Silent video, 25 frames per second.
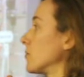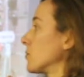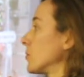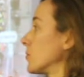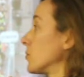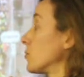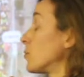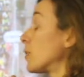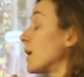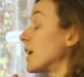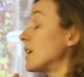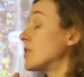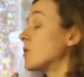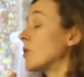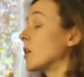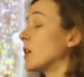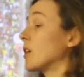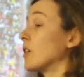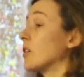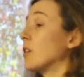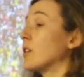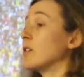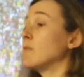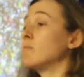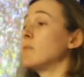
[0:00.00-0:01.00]
you pay quite a
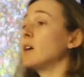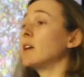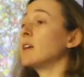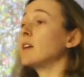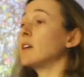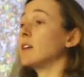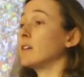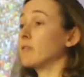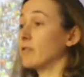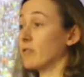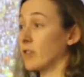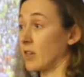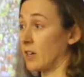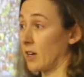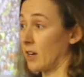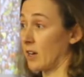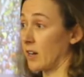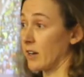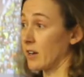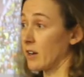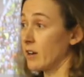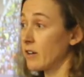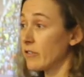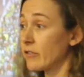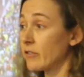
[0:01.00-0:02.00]
lot of money, funnily
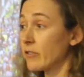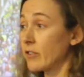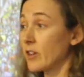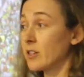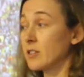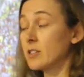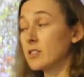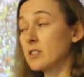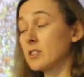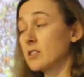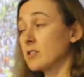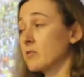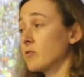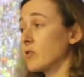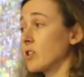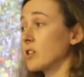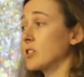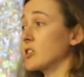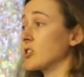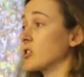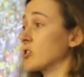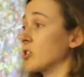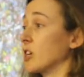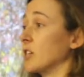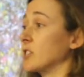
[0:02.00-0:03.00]
enough, and this is
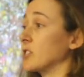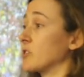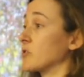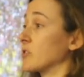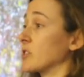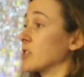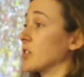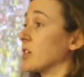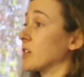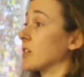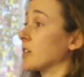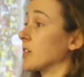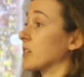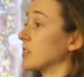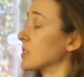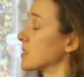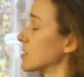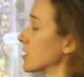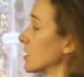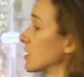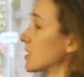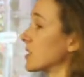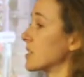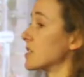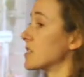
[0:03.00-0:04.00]
very strange for cyclists.
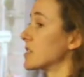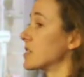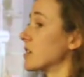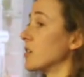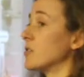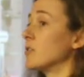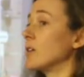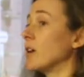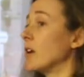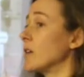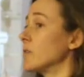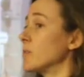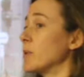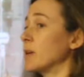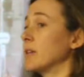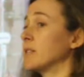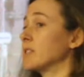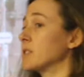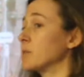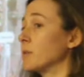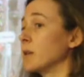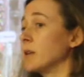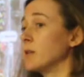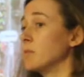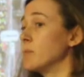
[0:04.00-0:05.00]
Cyclists don't like
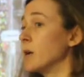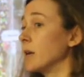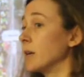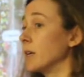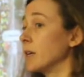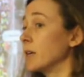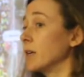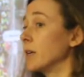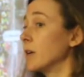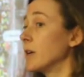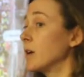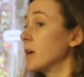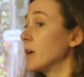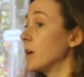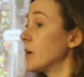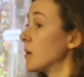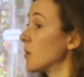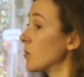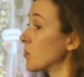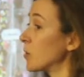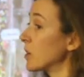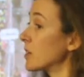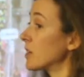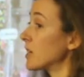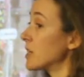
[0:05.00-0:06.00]
spending money.
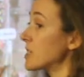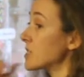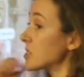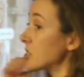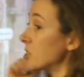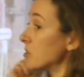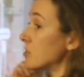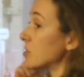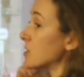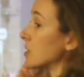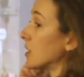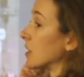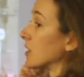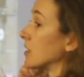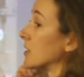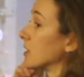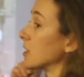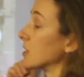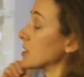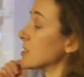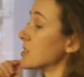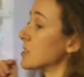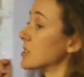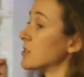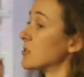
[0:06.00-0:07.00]
But these new
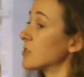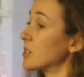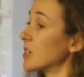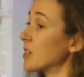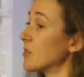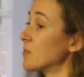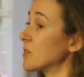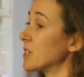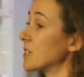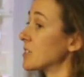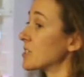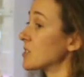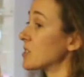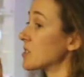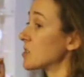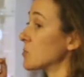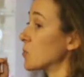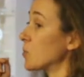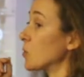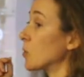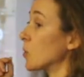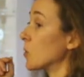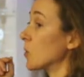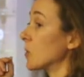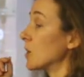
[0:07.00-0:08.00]
cyclists who are coming into the
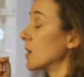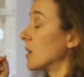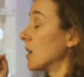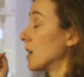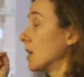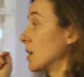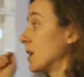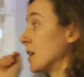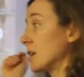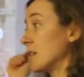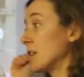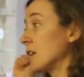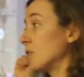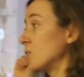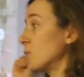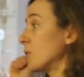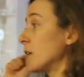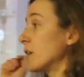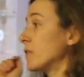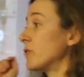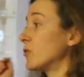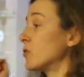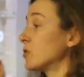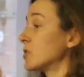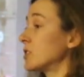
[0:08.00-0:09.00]
sport, they'll
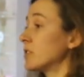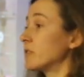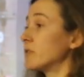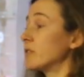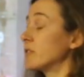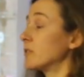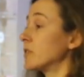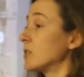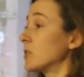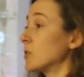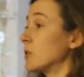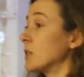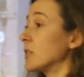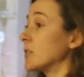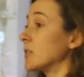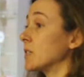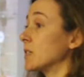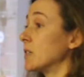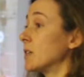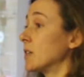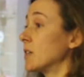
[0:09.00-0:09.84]
pay 40, 50 quid